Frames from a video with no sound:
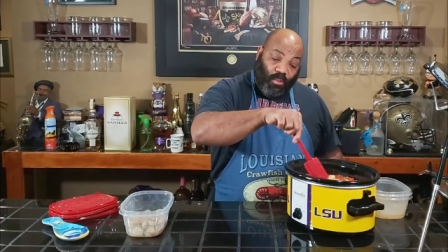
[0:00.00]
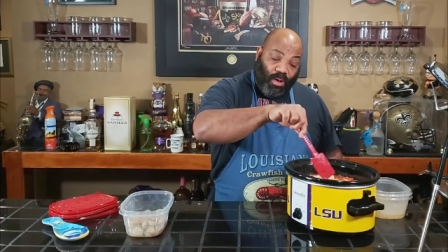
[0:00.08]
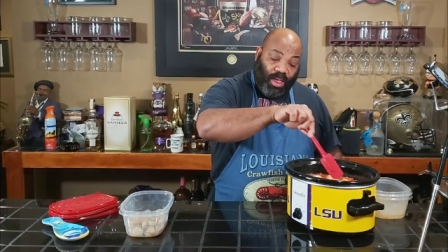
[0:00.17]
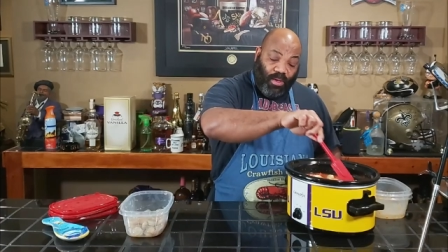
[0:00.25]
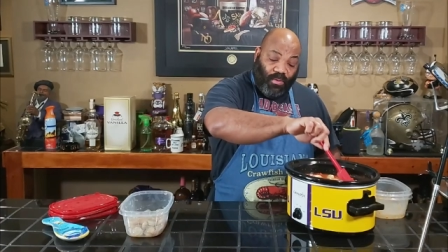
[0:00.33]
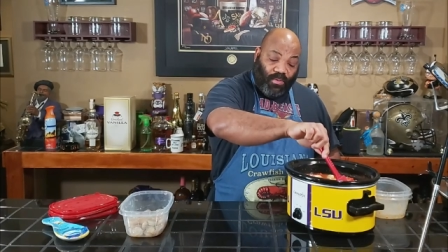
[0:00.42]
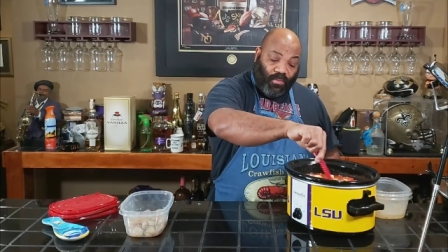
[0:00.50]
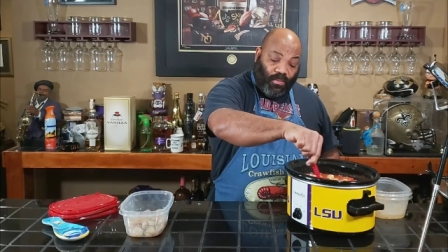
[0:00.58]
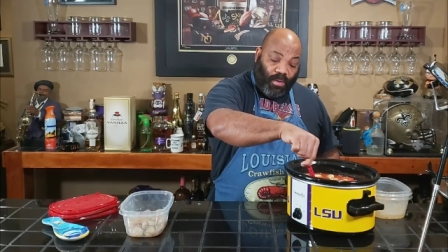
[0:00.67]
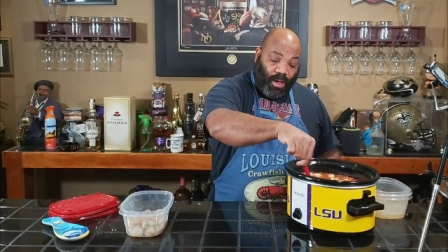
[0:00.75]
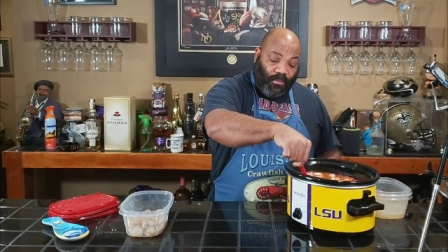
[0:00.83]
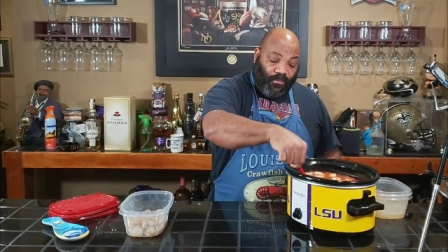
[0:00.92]
you want to use
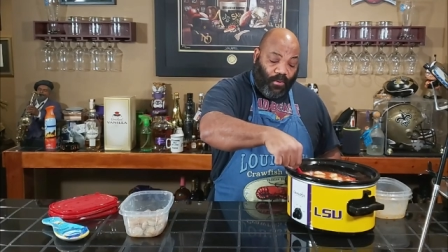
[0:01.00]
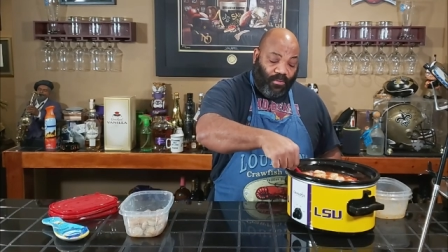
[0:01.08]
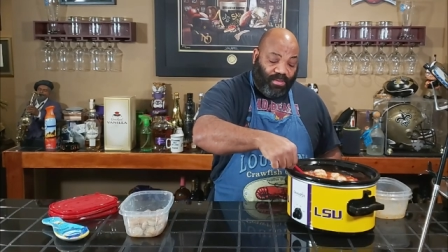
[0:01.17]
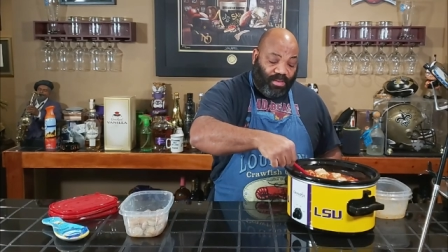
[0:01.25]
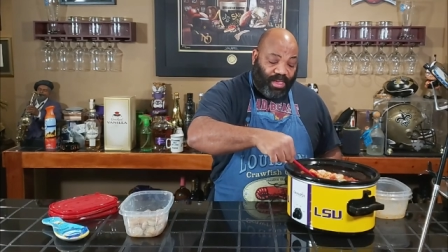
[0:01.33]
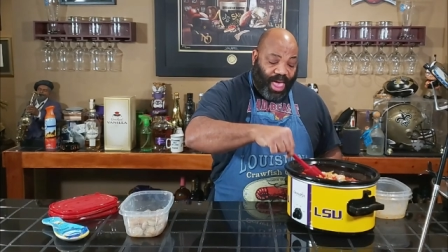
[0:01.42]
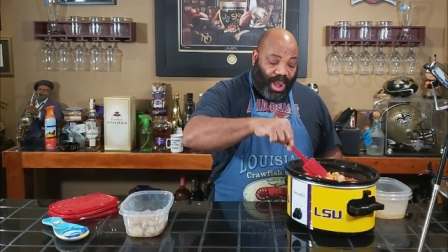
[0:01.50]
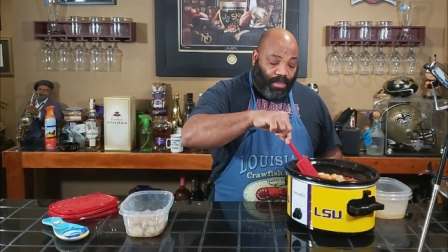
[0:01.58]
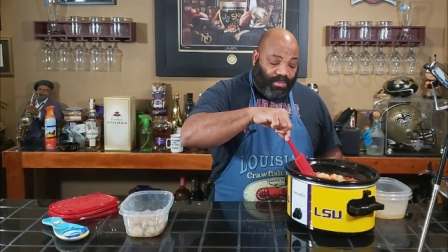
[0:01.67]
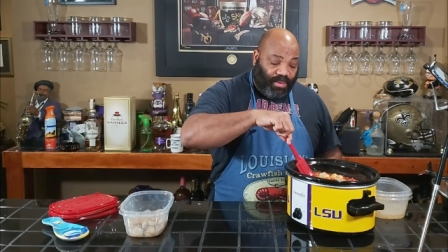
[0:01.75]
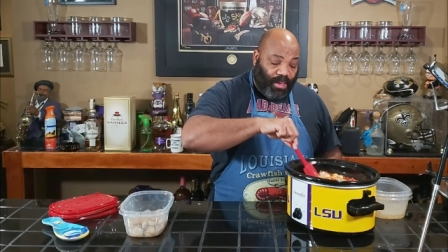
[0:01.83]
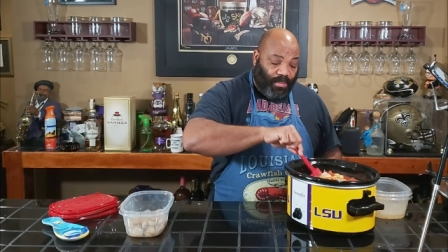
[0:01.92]
uh, frozen
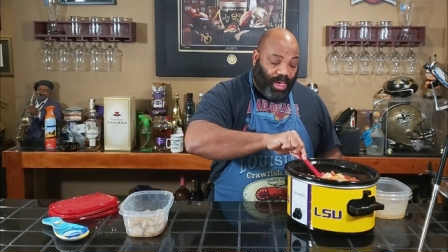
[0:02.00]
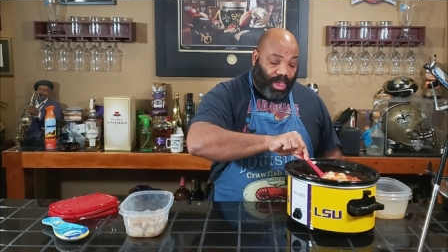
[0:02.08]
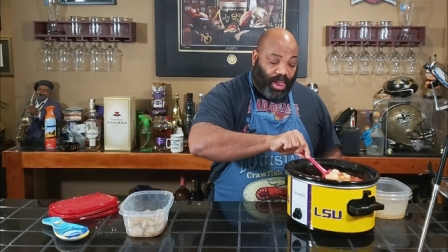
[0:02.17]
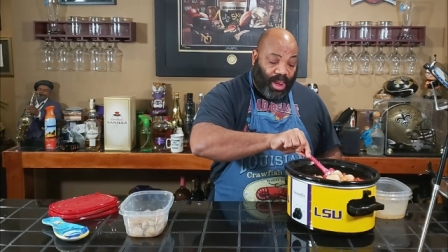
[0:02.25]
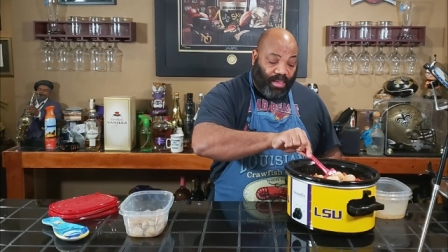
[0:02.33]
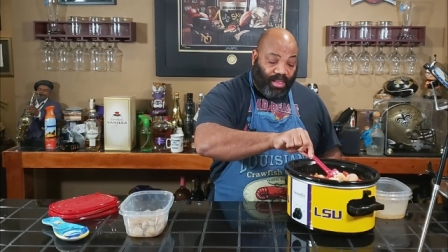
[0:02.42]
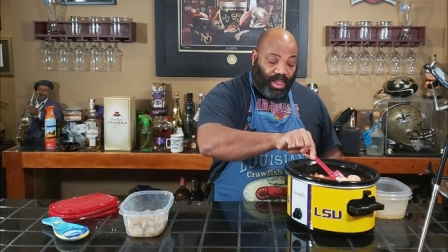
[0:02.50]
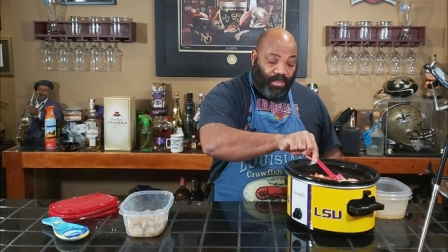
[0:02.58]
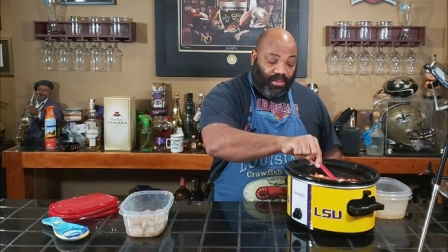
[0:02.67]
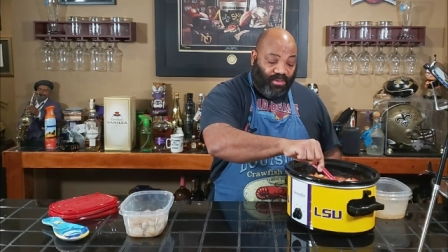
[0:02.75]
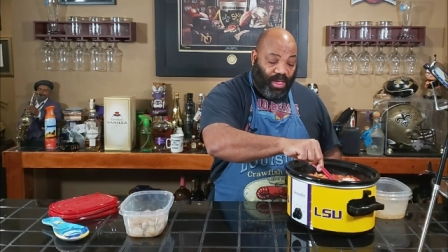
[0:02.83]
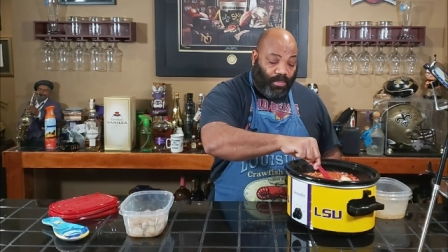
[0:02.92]
scallops, I mean, and it's a little
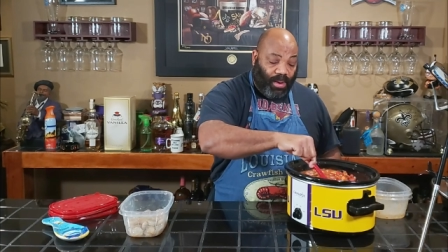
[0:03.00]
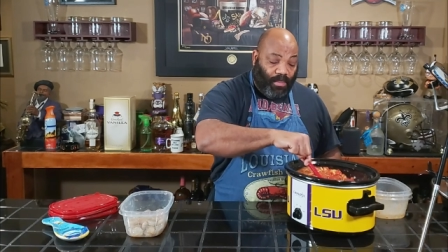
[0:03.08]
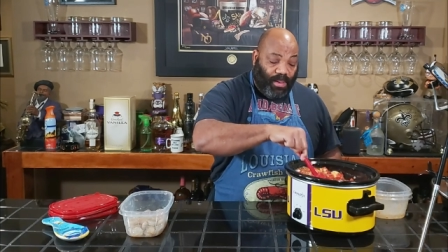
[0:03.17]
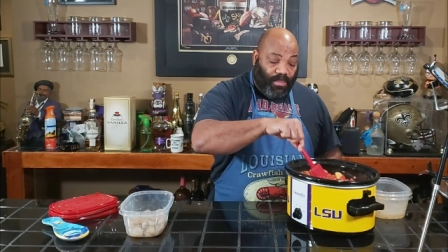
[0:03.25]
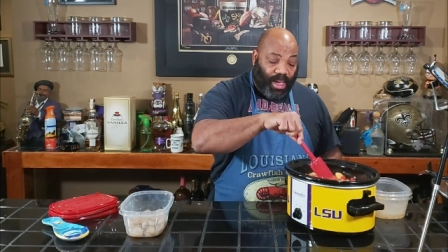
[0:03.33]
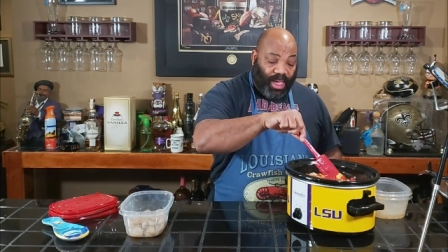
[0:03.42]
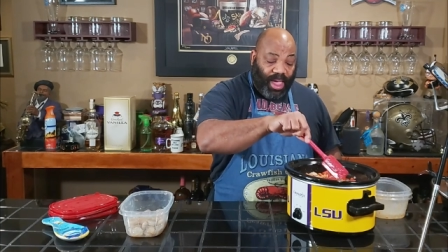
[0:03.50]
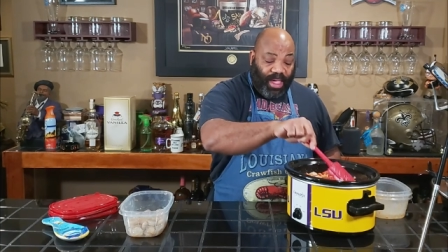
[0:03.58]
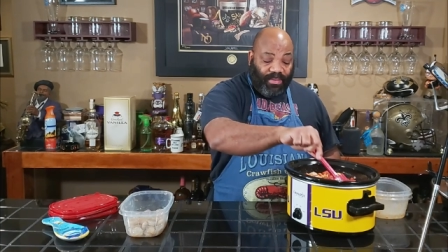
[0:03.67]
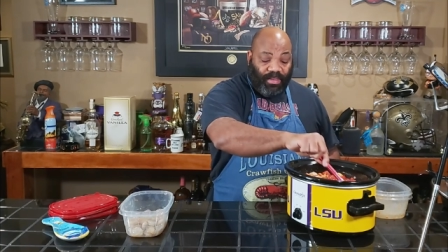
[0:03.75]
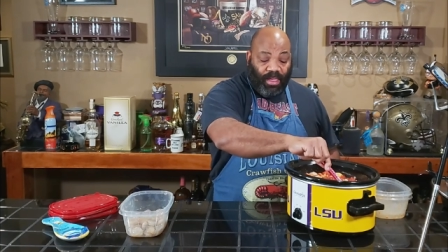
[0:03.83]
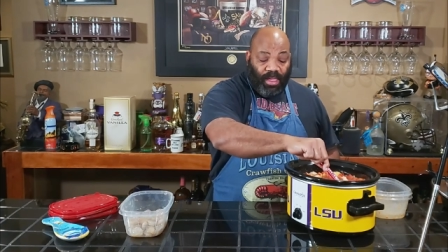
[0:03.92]
bit cheaper than be my
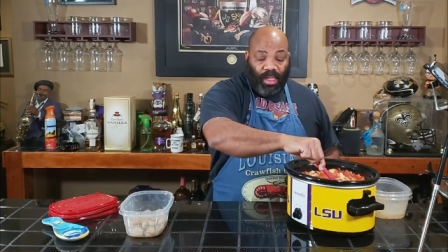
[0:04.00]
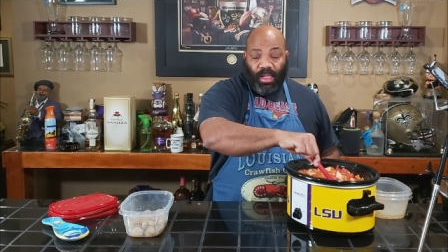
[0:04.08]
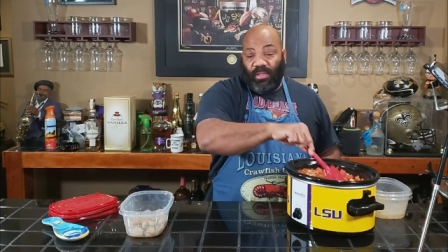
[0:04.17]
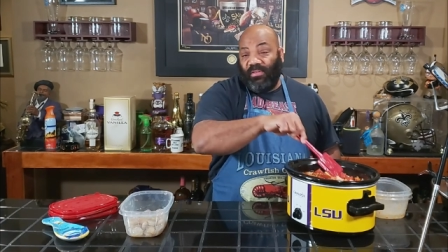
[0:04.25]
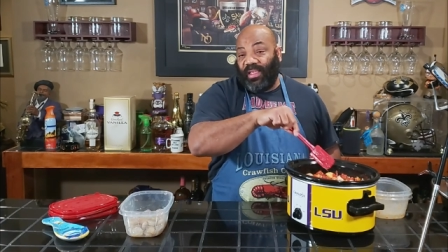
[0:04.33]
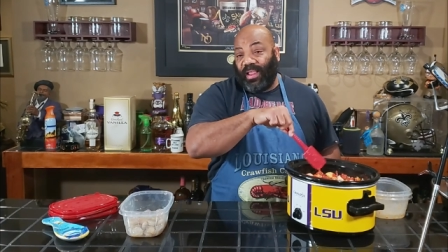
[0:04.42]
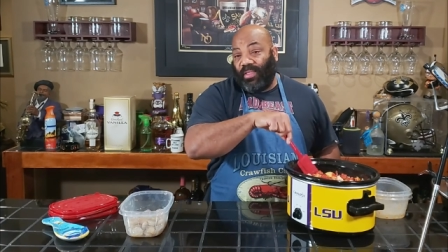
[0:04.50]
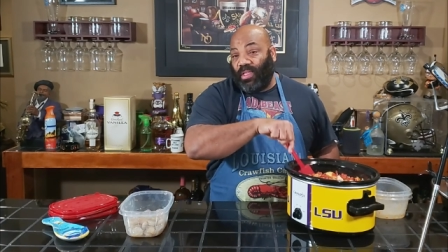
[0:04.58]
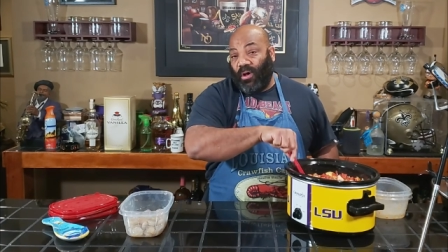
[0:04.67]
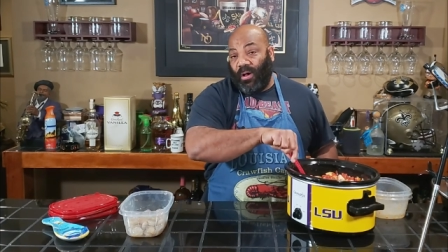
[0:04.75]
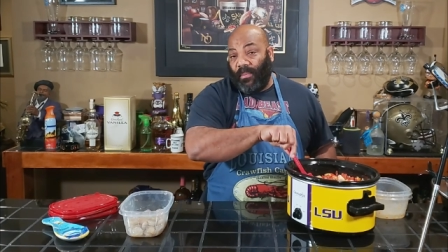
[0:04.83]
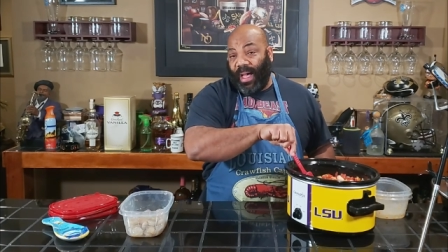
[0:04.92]
guest. You just have to
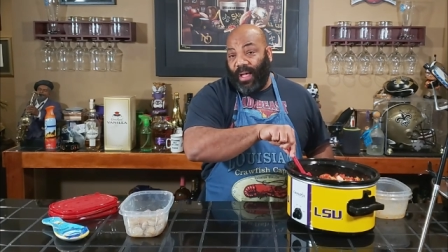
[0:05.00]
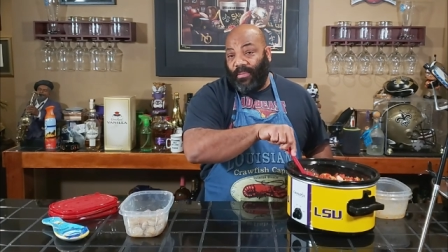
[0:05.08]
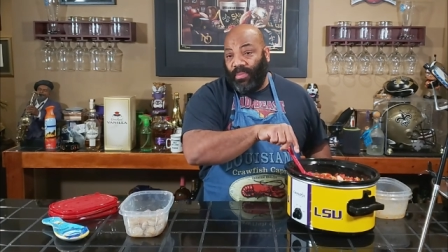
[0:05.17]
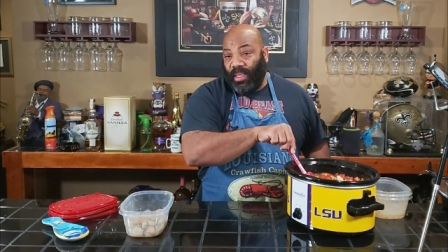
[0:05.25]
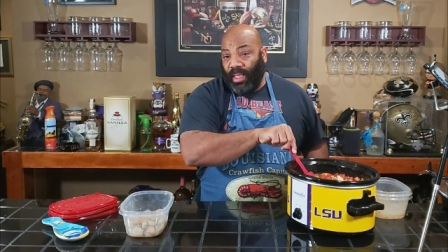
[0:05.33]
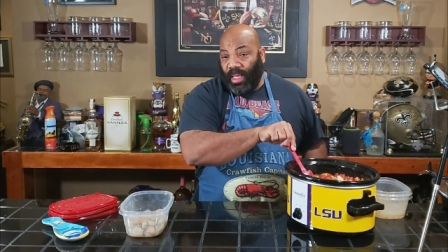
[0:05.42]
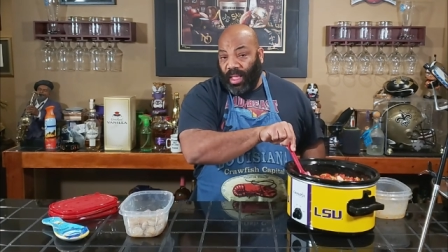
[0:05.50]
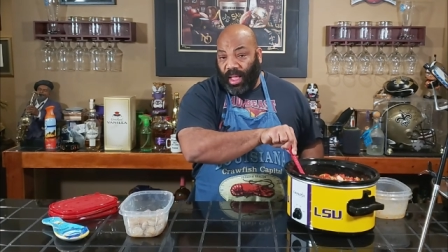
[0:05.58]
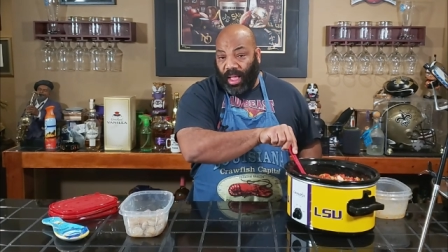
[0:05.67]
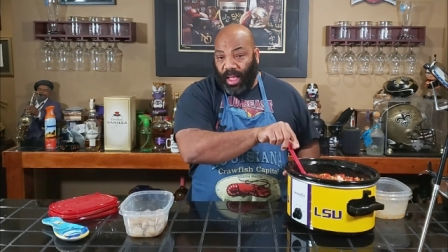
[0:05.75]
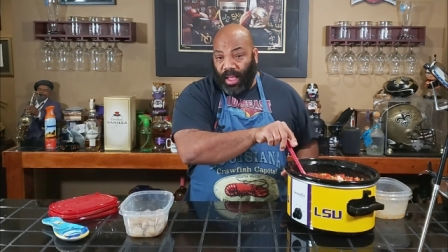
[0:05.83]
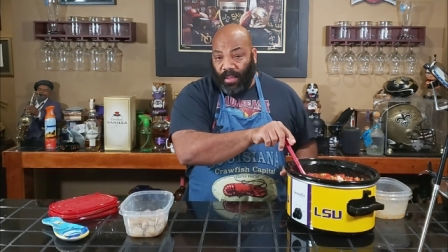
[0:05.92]
thaw them out
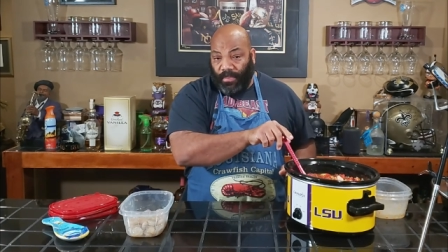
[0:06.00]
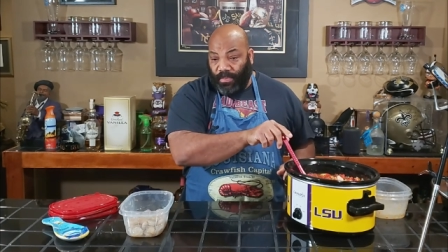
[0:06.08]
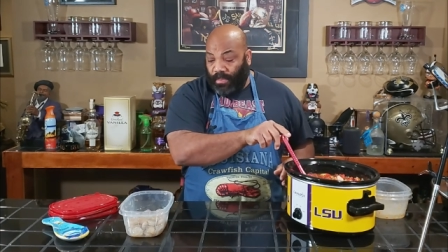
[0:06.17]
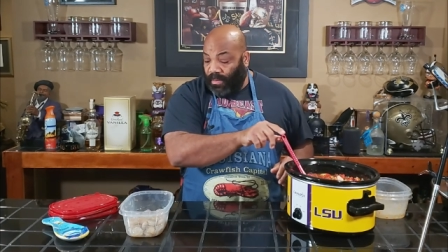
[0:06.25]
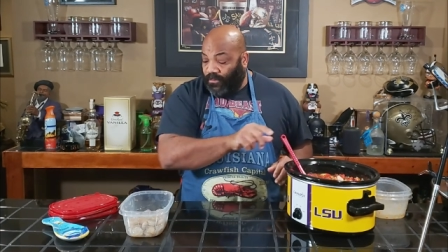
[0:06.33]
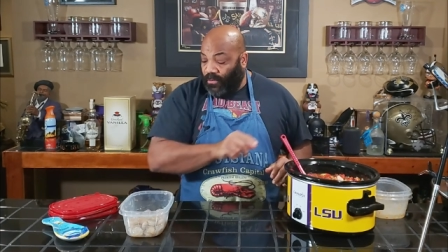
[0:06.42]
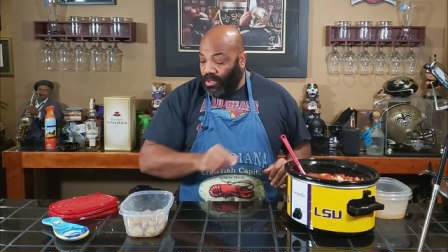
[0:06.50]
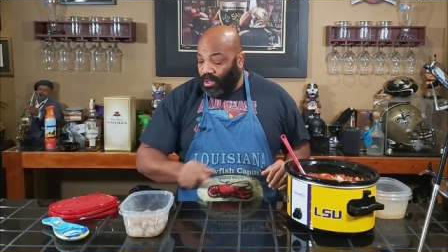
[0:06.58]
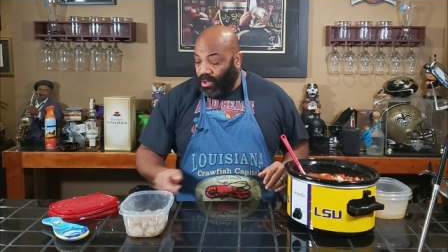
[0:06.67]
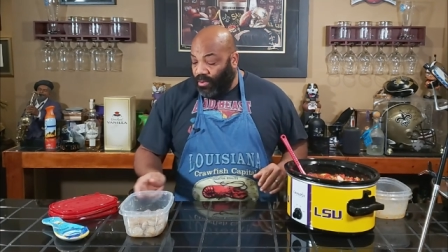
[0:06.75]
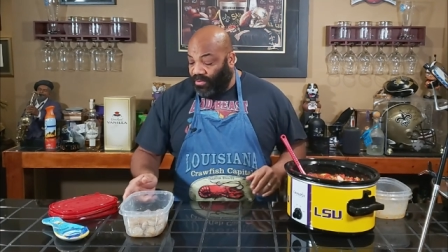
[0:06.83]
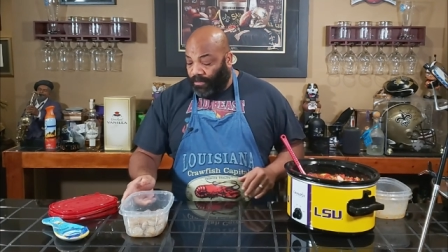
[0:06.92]
um, before you
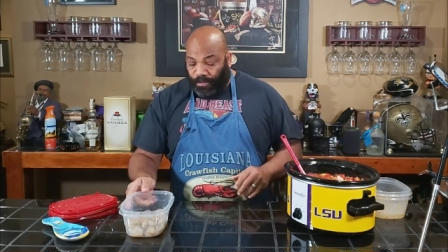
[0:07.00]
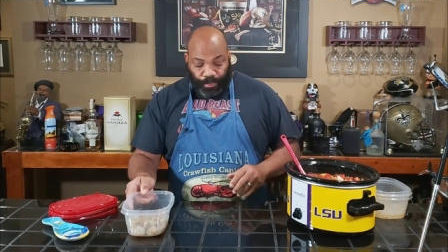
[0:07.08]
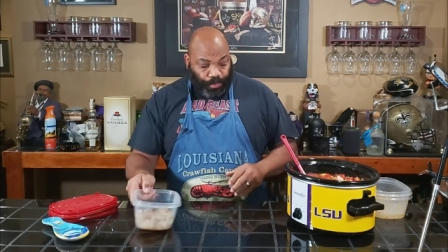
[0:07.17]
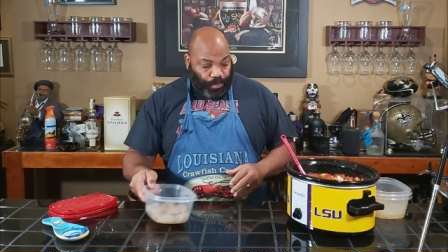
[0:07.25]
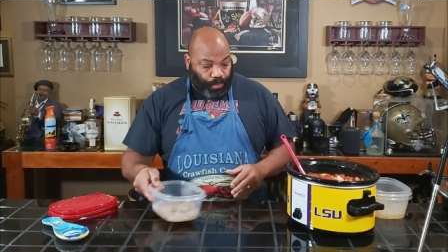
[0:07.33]
use them.